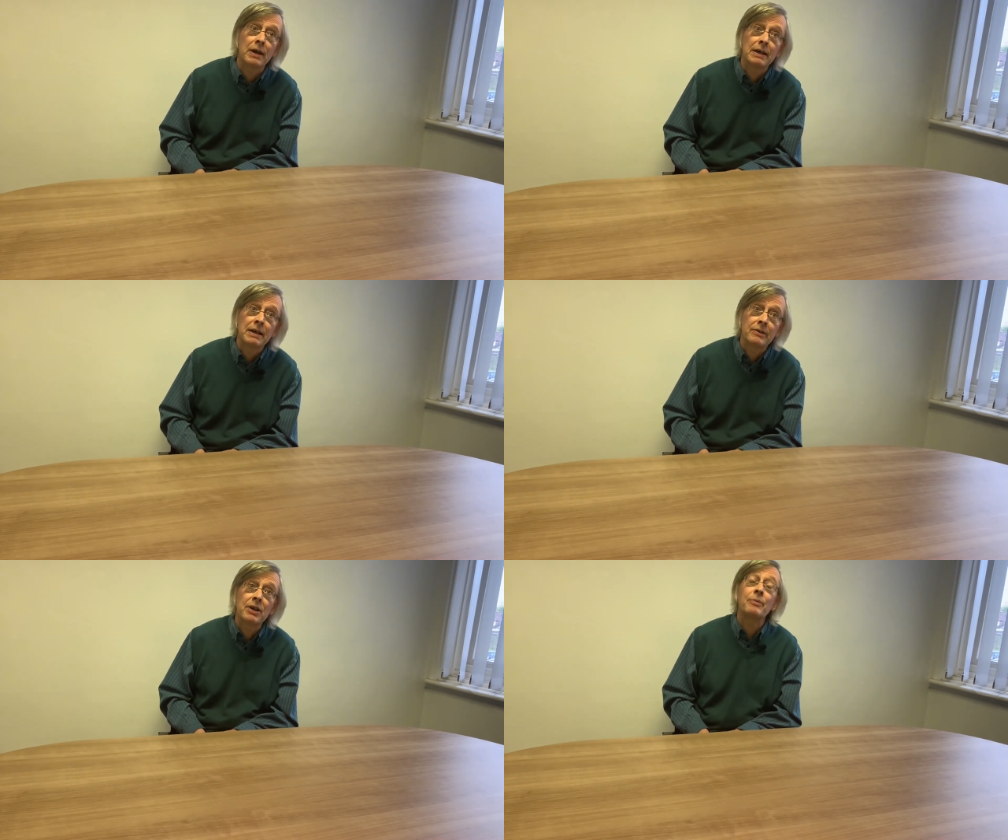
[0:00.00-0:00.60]
The
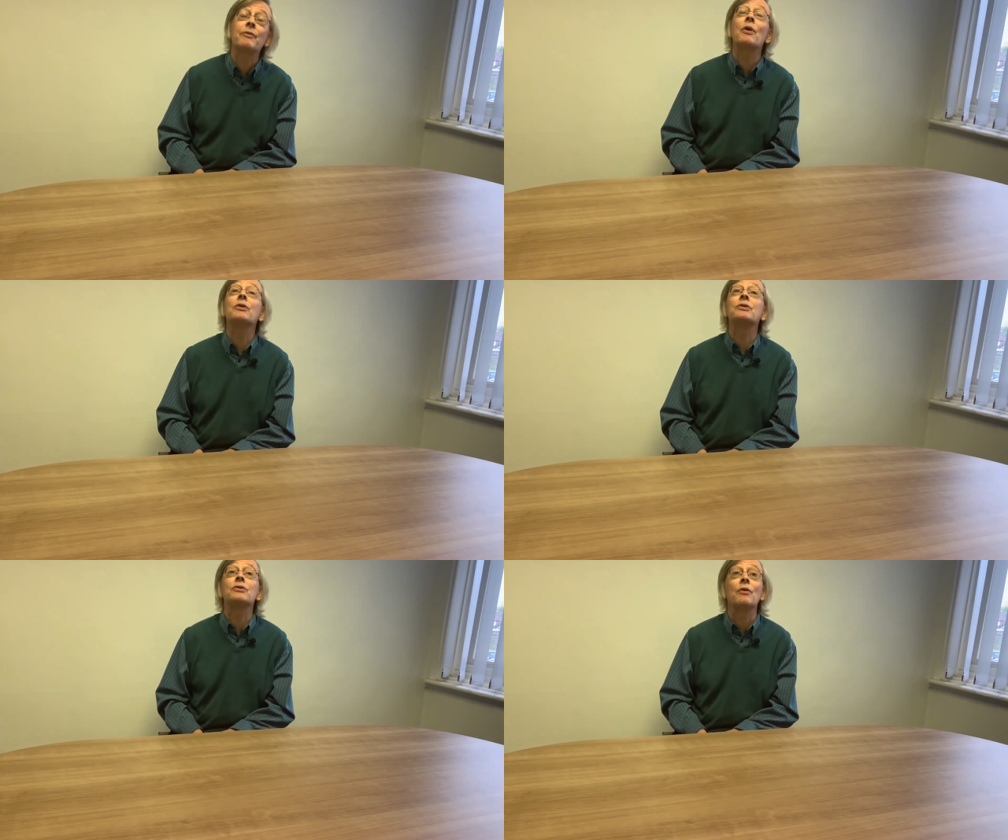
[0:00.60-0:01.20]
chapter
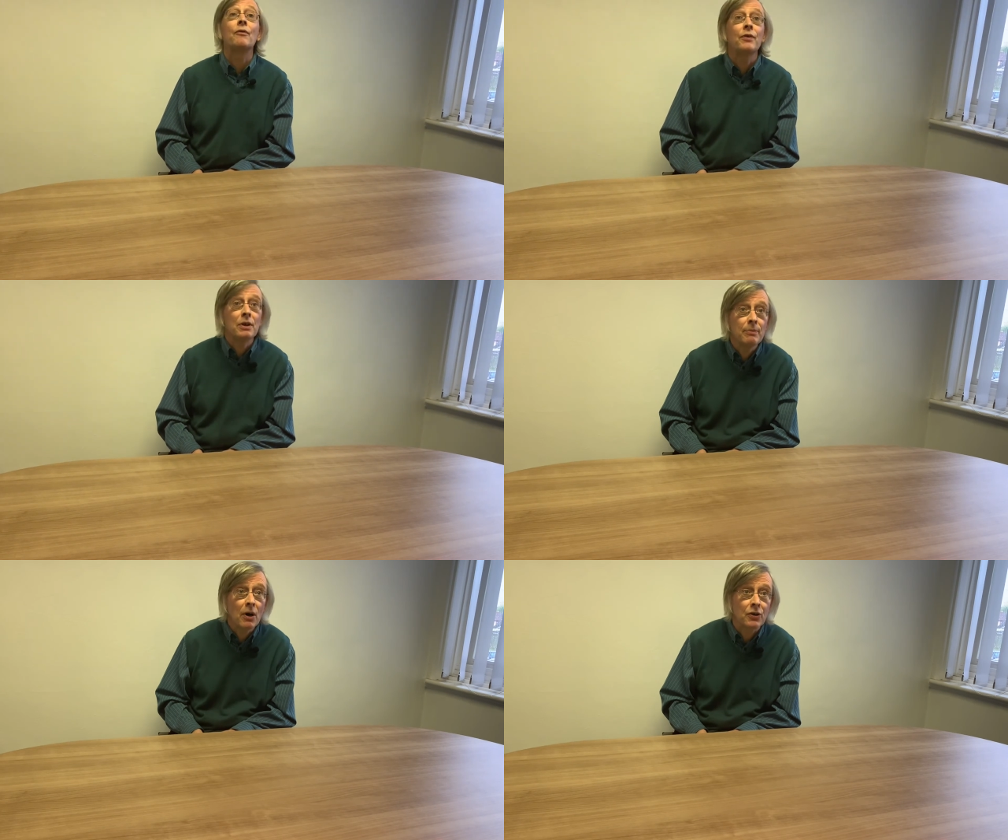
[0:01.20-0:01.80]
focuses on field
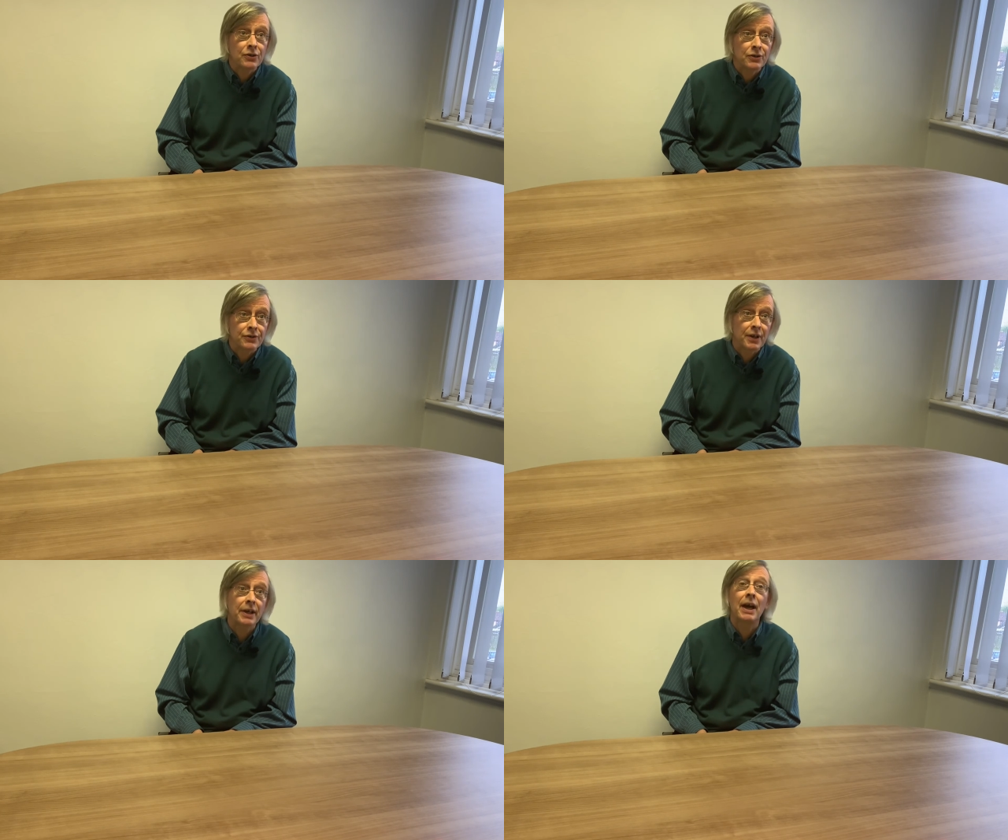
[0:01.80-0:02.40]
margins, their
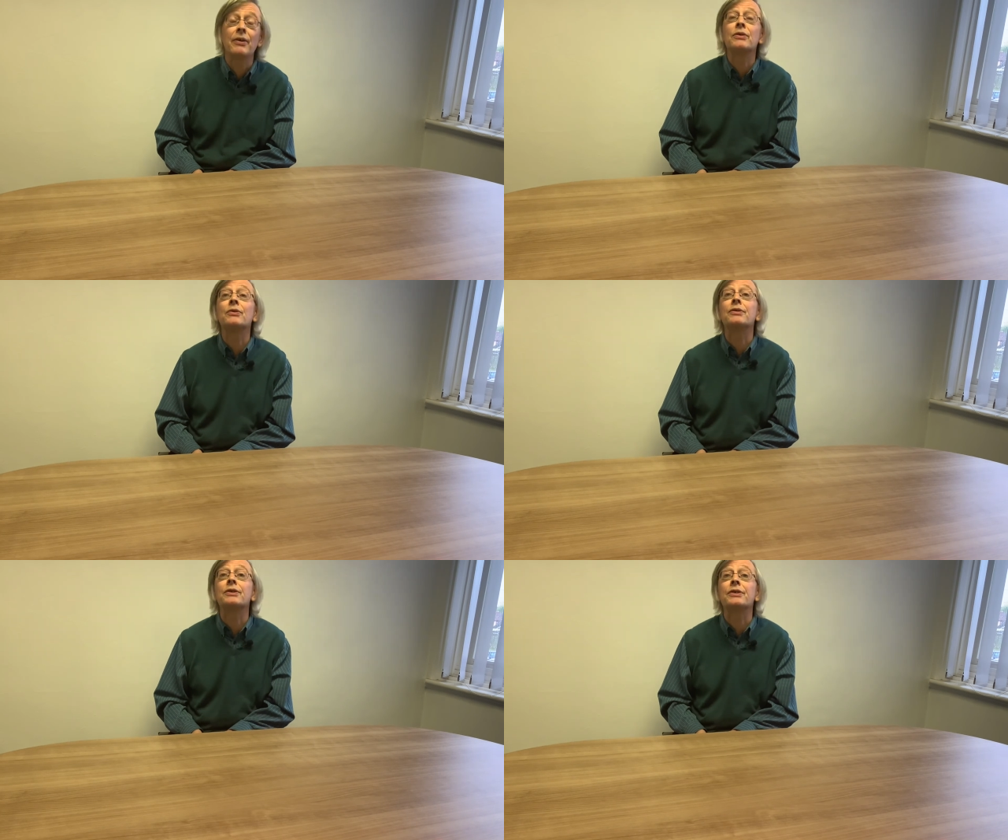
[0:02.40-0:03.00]

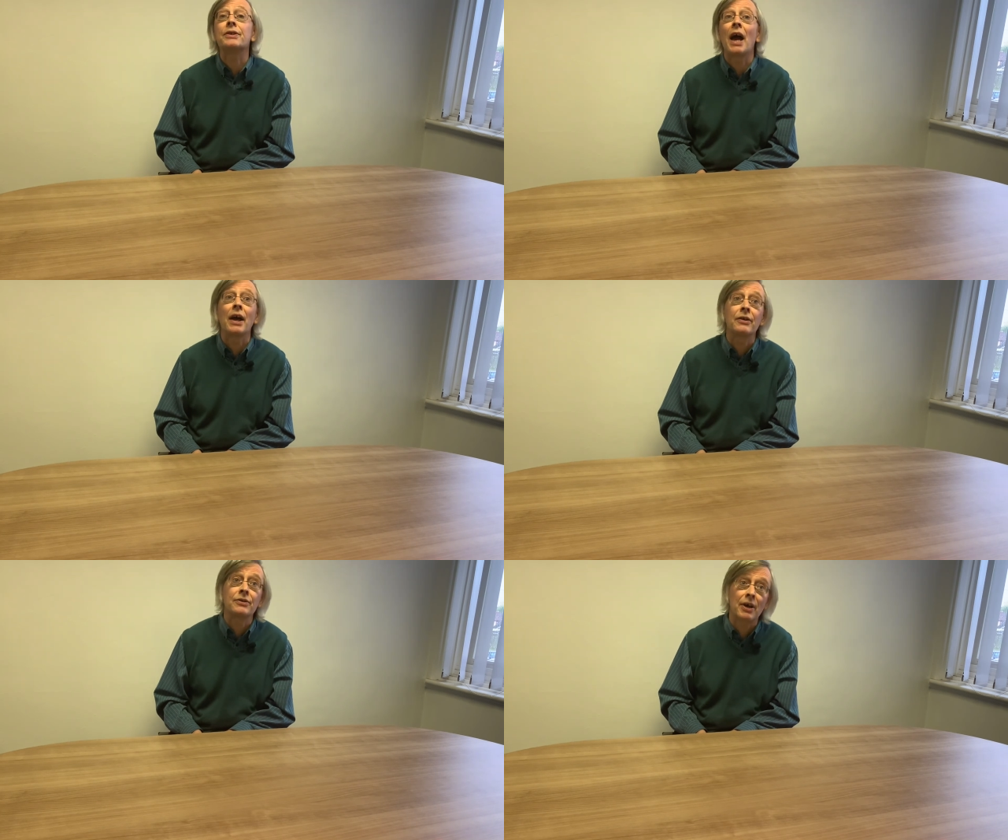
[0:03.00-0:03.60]
characteristics and
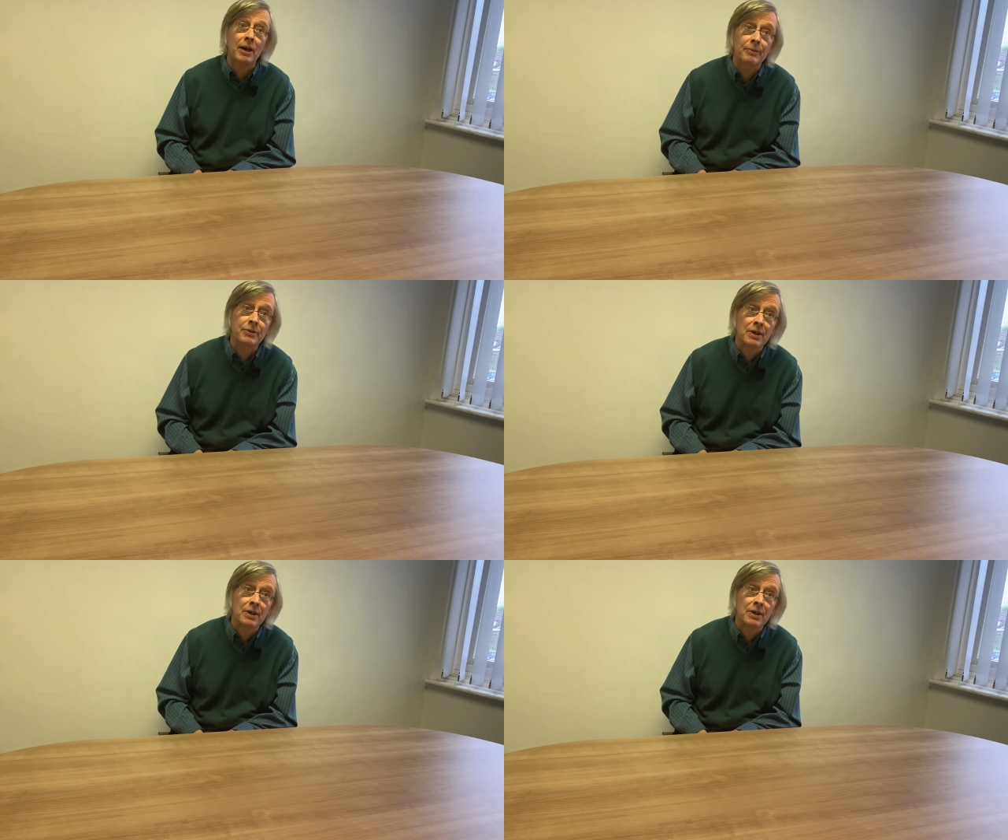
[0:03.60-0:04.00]
types.